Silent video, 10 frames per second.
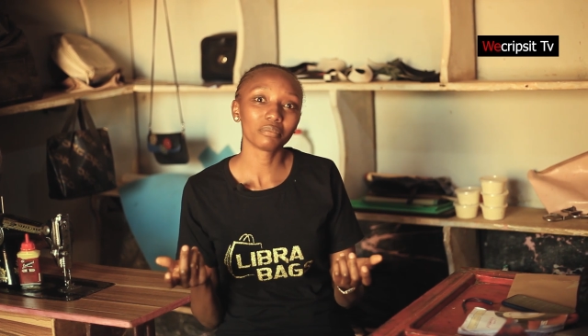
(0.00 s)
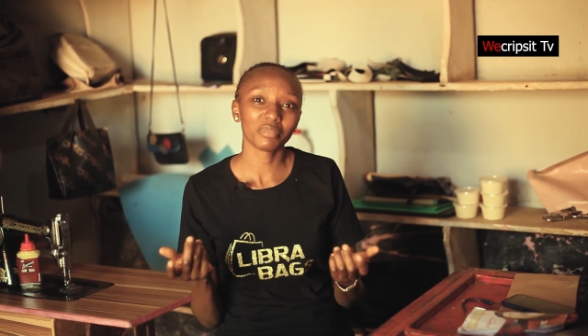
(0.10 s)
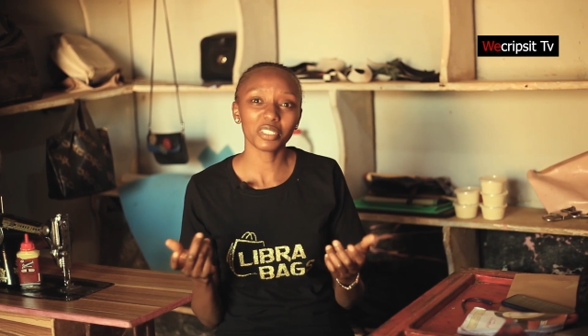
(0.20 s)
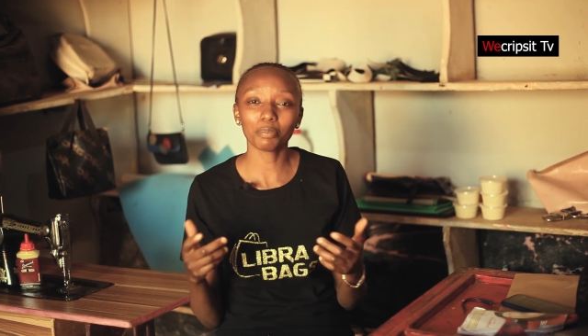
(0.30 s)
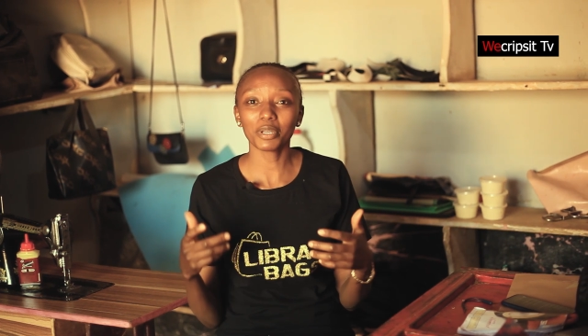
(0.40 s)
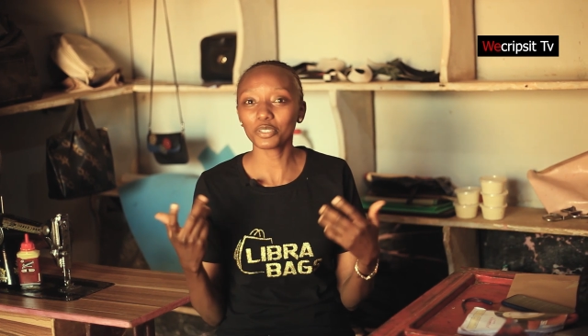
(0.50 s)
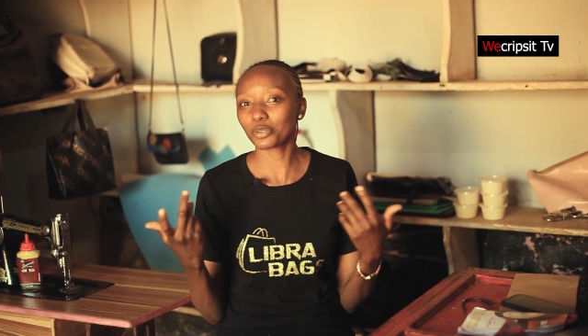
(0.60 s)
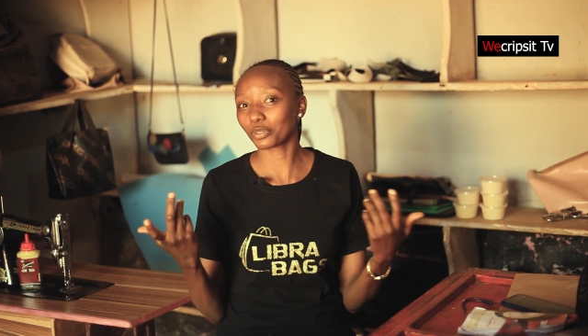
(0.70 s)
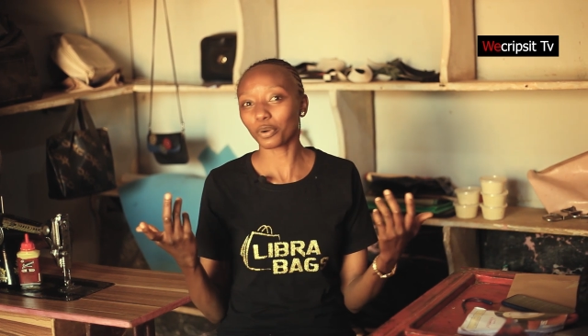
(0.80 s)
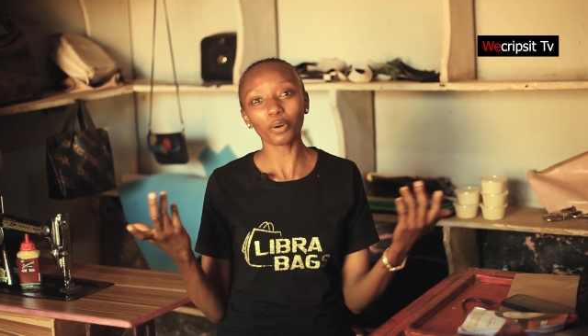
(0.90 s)
It depends
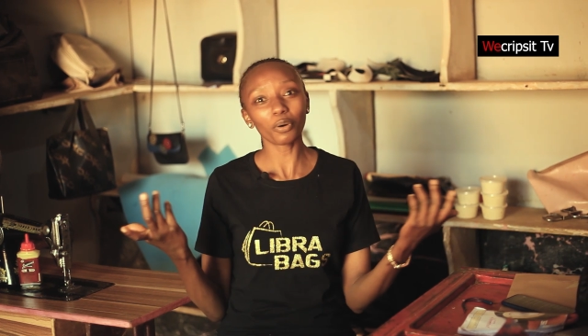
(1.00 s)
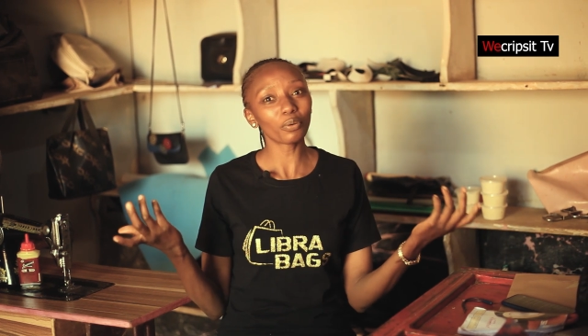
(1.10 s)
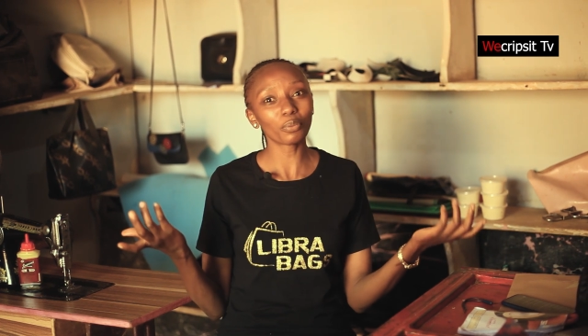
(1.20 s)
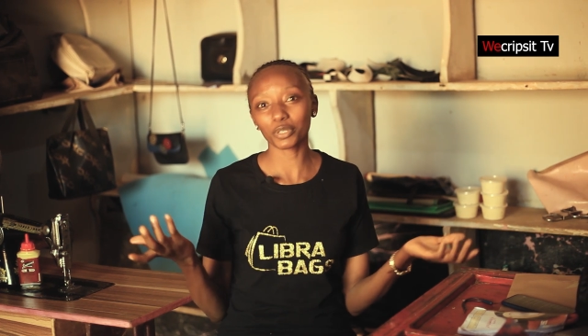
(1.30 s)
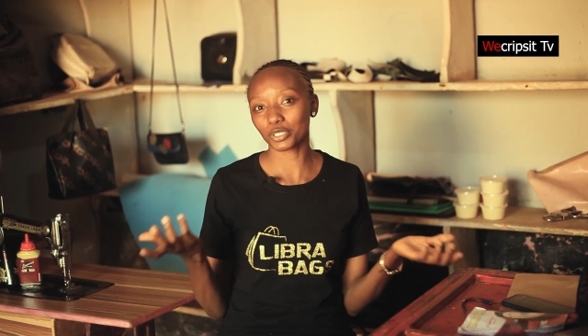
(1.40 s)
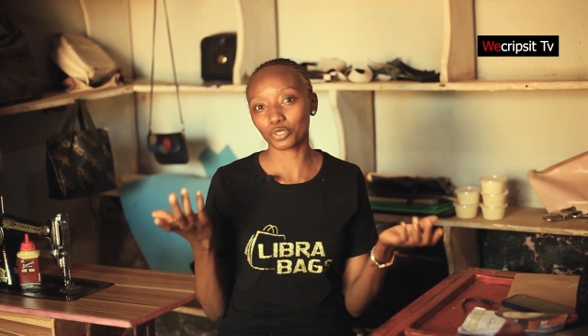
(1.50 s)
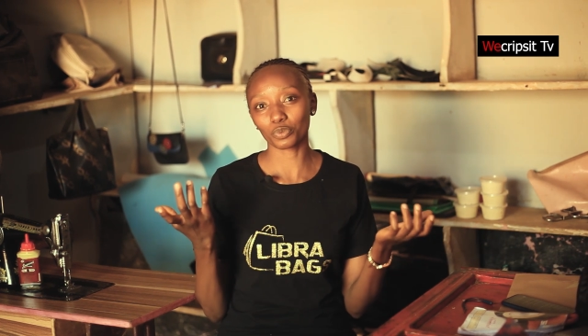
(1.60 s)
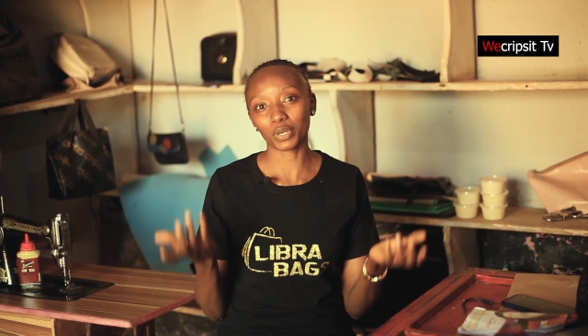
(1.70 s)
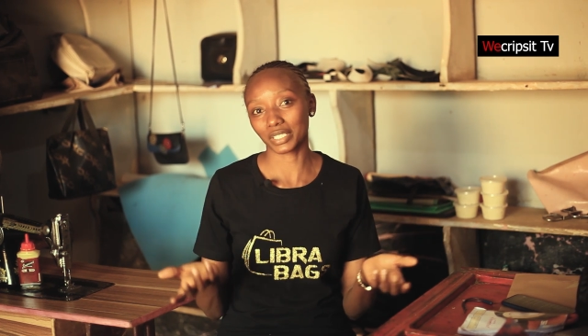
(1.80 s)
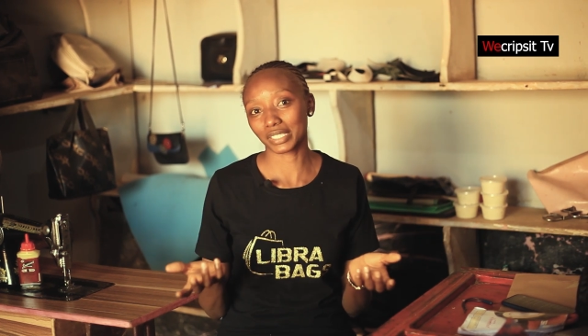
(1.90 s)
on all what you
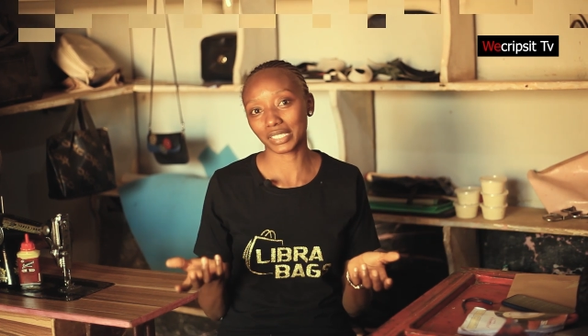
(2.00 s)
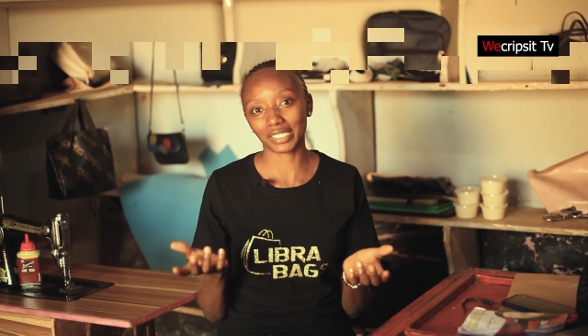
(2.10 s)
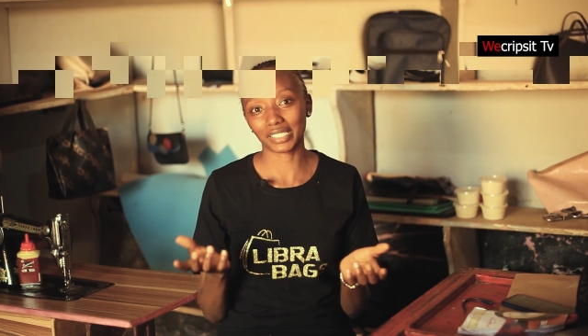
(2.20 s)
want